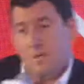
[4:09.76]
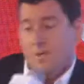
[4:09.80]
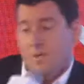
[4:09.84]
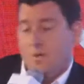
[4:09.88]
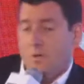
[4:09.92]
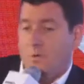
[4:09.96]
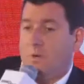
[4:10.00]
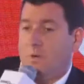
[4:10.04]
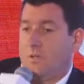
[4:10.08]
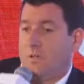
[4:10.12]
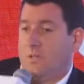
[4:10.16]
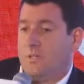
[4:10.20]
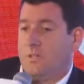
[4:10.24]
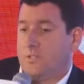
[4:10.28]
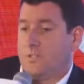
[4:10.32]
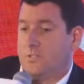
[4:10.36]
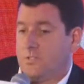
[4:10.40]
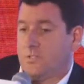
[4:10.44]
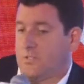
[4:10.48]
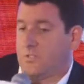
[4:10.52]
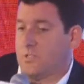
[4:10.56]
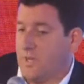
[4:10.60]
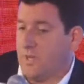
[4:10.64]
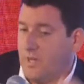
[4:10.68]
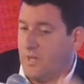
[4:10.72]
well,
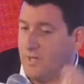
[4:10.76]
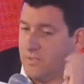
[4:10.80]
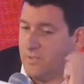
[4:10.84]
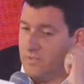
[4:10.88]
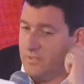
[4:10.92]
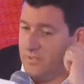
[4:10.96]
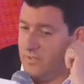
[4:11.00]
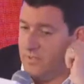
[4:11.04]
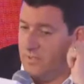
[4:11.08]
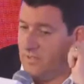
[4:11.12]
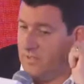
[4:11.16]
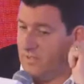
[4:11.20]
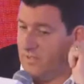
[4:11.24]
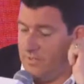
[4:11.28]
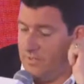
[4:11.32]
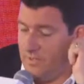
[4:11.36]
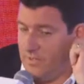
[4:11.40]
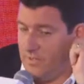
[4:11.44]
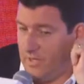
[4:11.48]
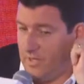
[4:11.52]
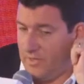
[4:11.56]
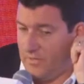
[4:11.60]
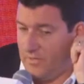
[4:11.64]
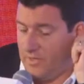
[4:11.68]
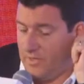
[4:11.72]
it's. Uh,
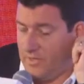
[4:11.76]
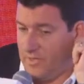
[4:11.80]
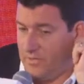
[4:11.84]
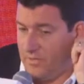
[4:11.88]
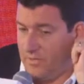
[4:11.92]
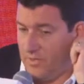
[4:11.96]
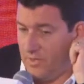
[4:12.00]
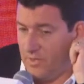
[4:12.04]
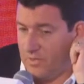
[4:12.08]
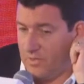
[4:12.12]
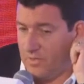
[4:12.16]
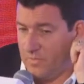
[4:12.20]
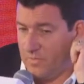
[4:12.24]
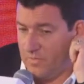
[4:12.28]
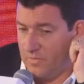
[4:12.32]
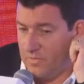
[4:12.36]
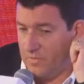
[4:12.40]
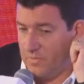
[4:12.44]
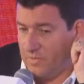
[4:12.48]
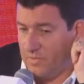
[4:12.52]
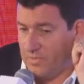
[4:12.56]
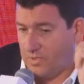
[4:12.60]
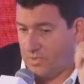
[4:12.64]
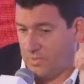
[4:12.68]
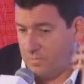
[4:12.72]
I think, you know, the,
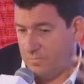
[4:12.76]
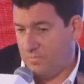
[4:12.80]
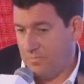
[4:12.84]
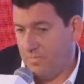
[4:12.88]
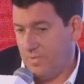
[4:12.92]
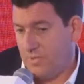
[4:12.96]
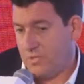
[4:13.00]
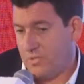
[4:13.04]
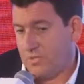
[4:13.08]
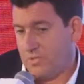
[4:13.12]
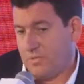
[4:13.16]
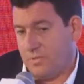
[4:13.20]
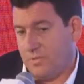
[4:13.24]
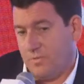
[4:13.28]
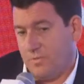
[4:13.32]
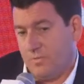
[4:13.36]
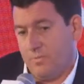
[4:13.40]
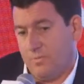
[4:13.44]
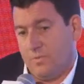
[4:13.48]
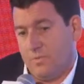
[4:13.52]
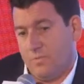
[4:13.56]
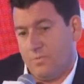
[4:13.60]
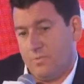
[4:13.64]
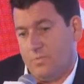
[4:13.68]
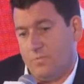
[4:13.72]
as I mentioned, the,
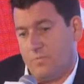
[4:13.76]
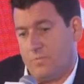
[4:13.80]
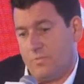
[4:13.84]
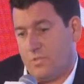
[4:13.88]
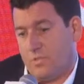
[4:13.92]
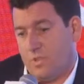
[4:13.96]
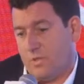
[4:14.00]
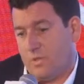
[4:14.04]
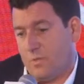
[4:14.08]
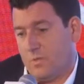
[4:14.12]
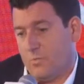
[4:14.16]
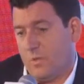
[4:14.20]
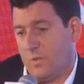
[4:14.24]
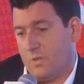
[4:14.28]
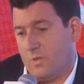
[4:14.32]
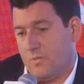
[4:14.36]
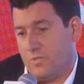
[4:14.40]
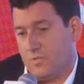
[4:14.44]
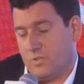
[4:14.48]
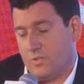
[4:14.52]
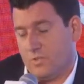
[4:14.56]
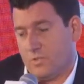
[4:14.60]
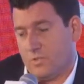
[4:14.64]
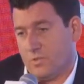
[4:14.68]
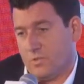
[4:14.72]
the second wave
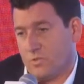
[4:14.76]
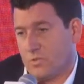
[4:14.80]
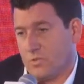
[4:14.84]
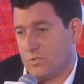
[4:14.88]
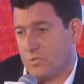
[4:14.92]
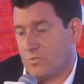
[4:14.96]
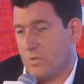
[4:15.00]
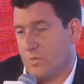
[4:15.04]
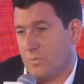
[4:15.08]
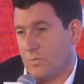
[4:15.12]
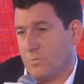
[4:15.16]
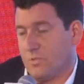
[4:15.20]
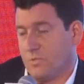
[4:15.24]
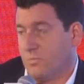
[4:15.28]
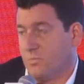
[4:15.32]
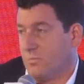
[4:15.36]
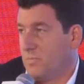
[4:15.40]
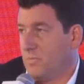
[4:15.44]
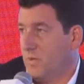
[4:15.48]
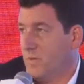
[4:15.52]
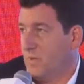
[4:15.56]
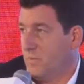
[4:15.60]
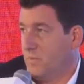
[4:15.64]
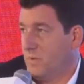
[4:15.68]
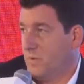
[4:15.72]
of digital disruption
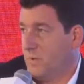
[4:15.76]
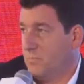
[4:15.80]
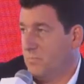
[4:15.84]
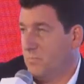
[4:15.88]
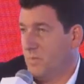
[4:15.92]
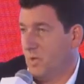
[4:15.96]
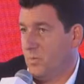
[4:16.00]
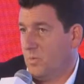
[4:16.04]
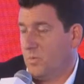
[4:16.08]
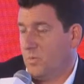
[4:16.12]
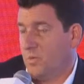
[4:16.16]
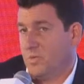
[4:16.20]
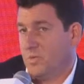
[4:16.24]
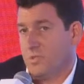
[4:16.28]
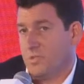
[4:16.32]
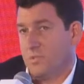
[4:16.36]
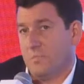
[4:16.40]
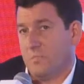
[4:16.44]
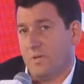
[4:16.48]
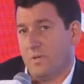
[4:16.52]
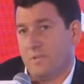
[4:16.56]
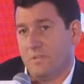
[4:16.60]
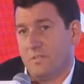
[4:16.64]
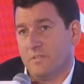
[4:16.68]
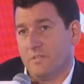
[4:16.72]
around mobile has
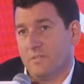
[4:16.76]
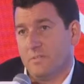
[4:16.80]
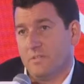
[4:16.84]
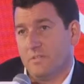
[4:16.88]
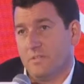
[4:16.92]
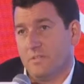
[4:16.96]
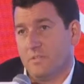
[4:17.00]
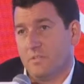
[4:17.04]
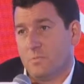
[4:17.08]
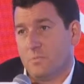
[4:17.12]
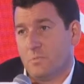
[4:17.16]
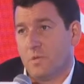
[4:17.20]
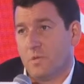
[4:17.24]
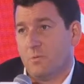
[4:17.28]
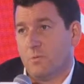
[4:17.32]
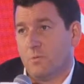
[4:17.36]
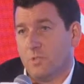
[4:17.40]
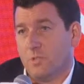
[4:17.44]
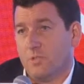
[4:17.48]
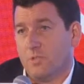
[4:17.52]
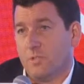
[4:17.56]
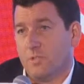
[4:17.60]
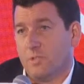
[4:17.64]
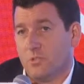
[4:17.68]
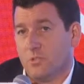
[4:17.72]
been it's been a
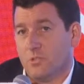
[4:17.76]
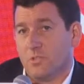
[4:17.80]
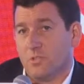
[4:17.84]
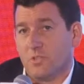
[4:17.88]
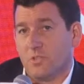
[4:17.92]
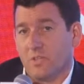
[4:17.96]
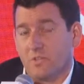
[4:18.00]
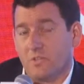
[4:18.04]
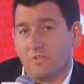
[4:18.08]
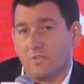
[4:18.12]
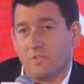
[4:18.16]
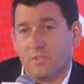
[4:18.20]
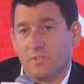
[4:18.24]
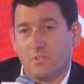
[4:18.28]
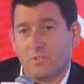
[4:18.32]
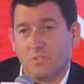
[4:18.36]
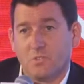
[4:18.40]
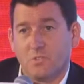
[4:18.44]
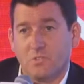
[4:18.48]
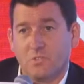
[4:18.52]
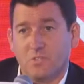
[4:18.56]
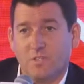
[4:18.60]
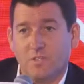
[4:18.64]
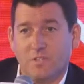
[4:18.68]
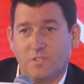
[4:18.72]
really interesting thing to
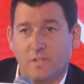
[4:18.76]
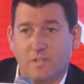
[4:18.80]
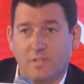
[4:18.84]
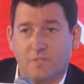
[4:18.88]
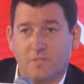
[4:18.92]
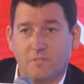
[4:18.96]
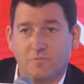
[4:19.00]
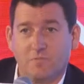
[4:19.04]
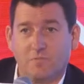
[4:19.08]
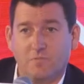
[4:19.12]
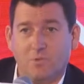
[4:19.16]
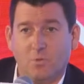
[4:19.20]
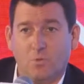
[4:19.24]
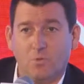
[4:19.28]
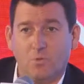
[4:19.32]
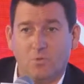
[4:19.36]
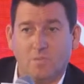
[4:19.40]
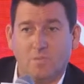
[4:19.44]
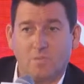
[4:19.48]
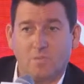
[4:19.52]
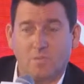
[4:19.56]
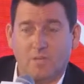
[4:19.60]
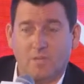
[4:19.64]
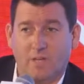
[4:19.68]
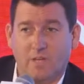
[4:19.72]
see that unfold
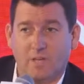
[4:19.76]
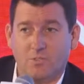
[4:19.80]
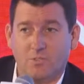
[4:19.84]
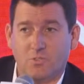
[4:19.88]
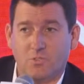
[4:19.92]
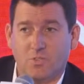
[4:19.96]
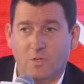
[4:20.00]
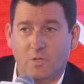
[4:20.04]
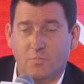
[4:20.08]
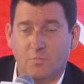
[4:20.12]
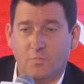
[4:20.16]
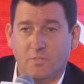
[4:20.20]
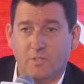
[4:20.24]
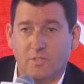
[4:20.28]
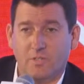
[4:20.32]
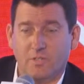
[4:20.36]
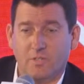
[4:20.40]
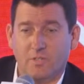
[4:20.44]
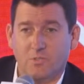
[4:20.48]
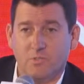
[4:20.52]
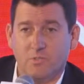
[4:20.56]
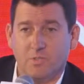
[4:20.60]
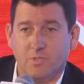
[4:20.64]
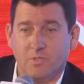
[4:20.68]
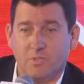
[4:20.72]
over the last couple of
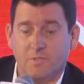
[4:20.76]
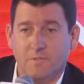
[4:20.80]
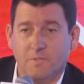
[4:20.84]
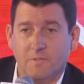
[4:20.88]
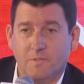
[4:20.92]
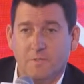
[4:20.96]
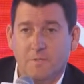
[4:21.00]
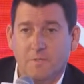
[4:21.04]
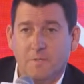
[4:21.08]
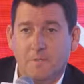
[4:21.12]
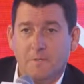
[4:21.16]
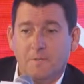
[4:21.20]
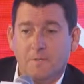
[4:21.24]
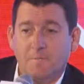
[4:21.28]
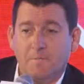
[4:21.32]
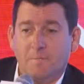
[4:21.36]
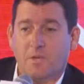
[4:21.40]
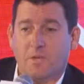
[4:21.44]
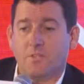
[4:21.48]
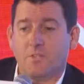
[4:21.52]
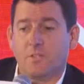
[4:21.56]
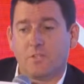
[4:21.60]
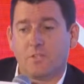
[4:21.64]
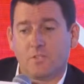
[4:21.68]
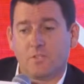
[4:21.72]
years. And I
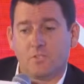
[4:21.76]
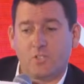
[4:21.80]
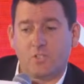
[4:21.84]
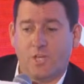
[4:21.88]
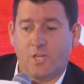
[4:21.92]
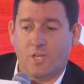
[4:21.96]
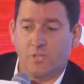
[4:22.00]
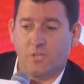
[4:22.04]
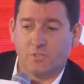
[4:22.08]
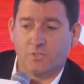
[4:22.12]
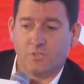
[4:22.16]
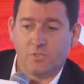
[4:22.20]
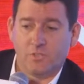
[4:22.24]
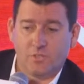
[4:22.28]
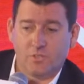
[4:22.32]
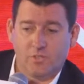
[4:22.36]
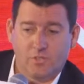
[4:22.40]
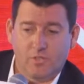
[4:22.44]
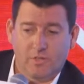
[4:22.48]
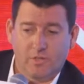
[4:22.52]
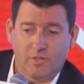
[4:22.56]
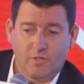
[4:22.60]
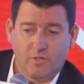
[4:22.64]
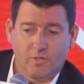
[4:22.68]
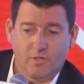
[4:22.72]
think the challenge
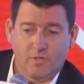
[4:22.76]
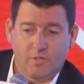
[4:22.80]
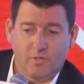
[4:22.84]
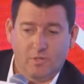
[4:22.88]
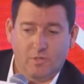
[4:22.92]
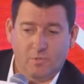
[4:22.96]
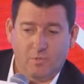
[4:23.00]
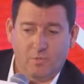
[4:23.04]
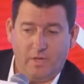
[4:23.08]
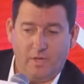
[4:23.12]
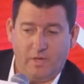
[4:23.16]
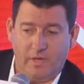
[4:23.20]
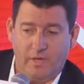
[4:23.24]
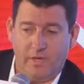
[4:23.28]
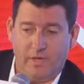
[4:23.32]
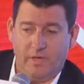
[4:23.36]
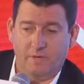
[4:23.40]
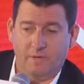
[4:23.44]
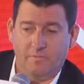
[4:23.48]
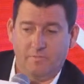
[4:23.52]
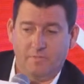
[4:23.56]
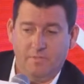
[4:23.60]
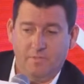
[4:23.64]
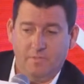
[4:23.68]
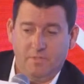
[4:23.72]
that, that we have